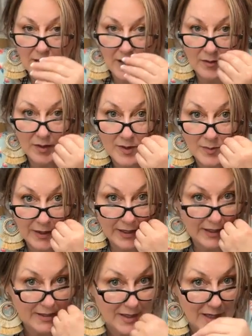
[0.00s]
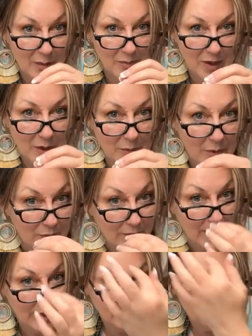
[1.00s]
how do I explain it? It's like a purple
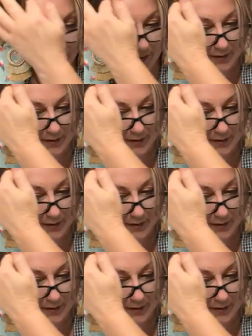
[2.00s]
red.